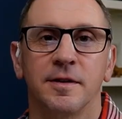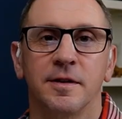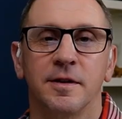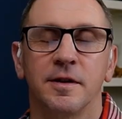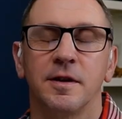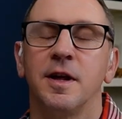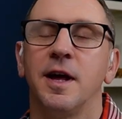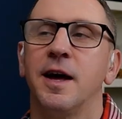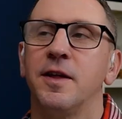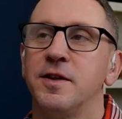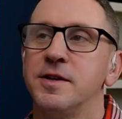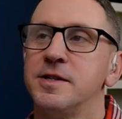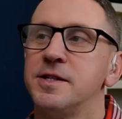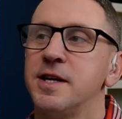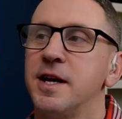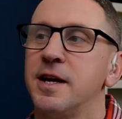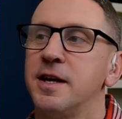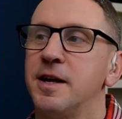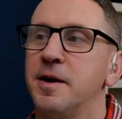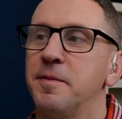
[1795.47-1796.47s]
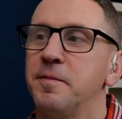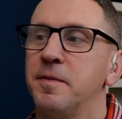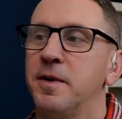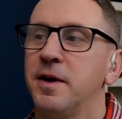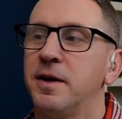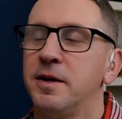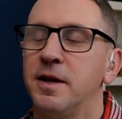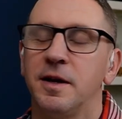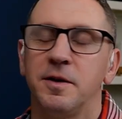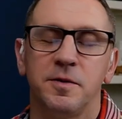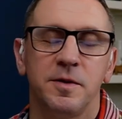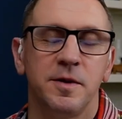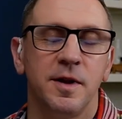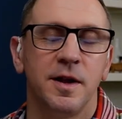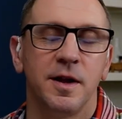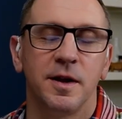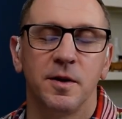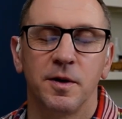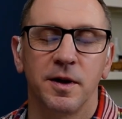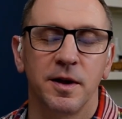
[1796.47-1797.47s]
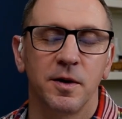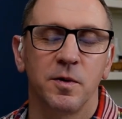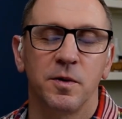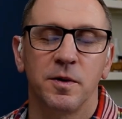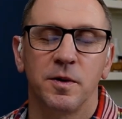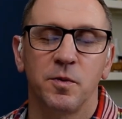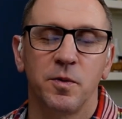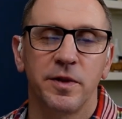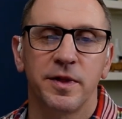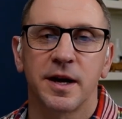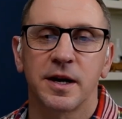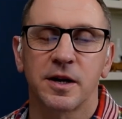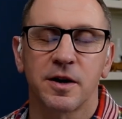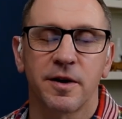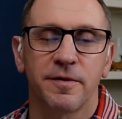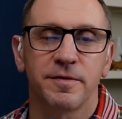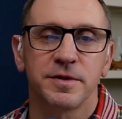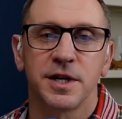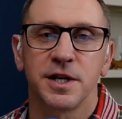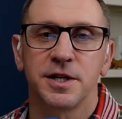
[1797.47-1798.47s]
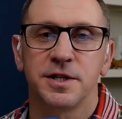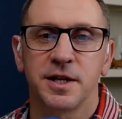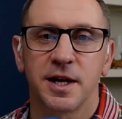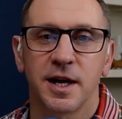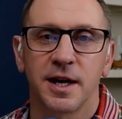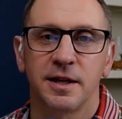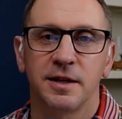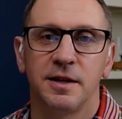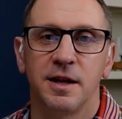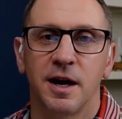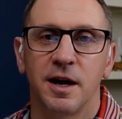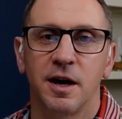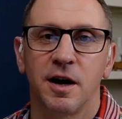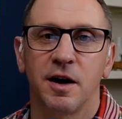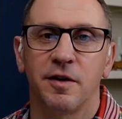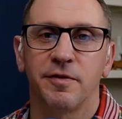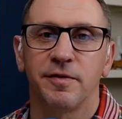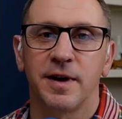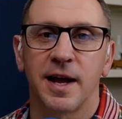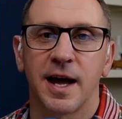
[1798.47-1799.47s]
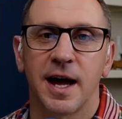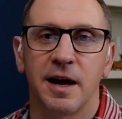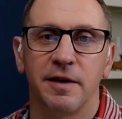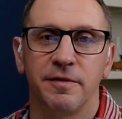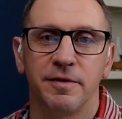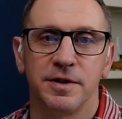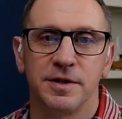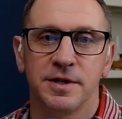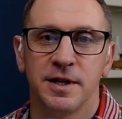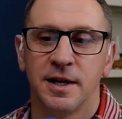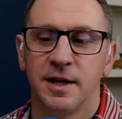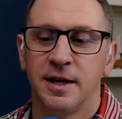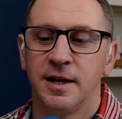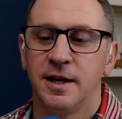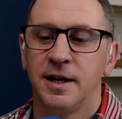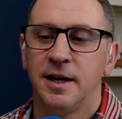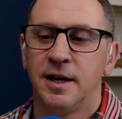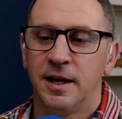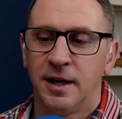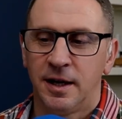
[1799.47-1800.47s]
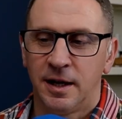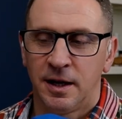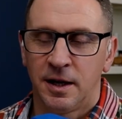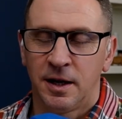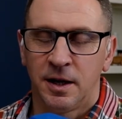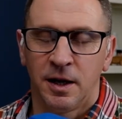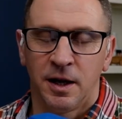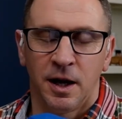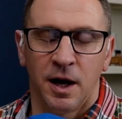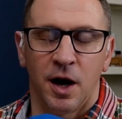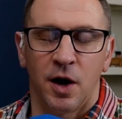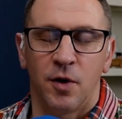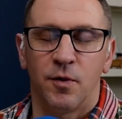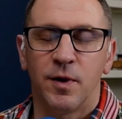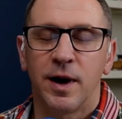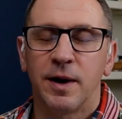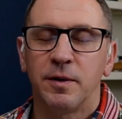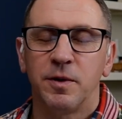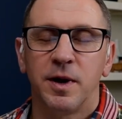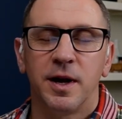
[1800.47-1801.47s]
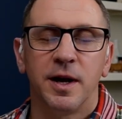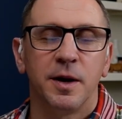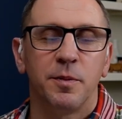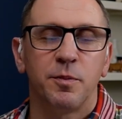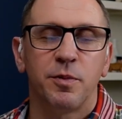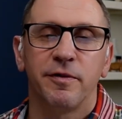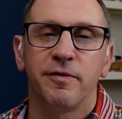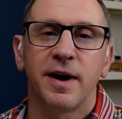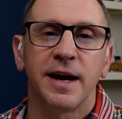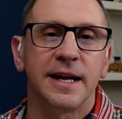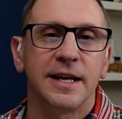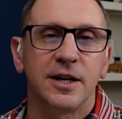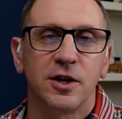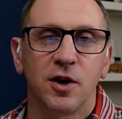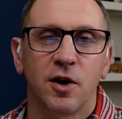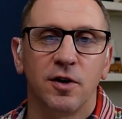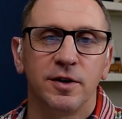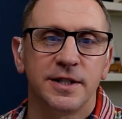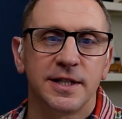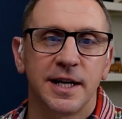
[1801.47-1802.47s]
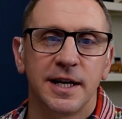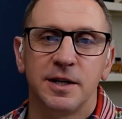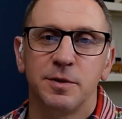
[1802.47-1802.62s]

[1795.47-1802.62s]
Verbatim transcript: Yeah, there's a and with that, a conversation that I often have is around providing content and